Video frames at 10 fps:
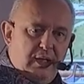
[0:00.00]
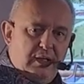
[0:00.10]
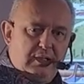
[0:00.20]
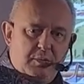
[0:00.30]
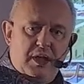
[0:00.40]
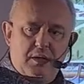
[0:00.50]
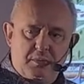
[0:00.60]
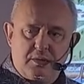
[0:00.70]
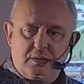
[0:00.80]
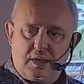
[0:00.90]
It may
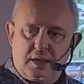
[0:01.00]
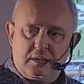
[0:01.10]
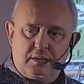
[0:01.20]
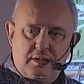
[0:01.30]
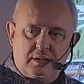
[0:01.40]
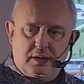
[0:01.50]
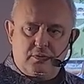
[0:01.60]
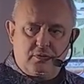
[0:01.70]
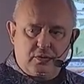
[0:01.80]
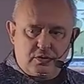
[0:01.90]
happen again in our
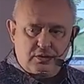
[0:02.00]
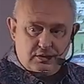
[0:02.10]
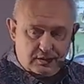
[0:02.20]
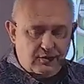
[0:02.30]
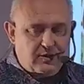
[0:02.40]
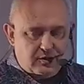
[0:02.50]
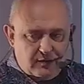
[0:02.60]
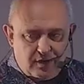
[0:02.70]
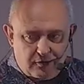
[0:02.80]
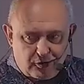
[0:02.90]
futures, different
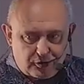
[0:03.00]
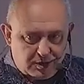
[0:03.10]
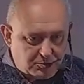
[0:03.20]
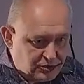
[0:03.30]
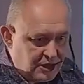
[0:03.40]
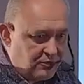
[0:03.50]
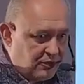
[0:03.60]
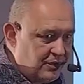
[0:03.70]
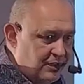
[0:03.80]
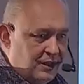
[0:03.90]
way, of course. I'm not saying we
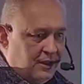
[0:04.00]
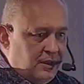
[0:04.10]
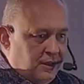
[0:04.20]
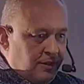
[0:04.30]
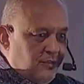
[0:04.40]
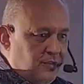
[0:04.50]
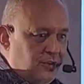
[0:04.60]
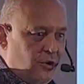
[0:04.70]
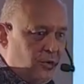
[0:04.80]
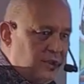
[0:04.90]
will
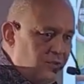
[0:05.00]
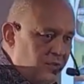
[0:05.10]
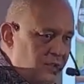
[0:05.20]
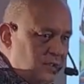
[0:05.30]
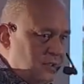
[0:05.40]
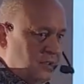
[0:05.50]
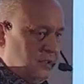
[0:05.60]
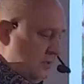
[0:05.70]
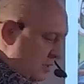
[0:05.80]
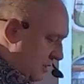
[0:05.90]
go and we will
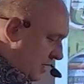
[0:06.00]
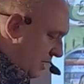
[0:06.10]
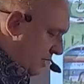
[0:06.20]
take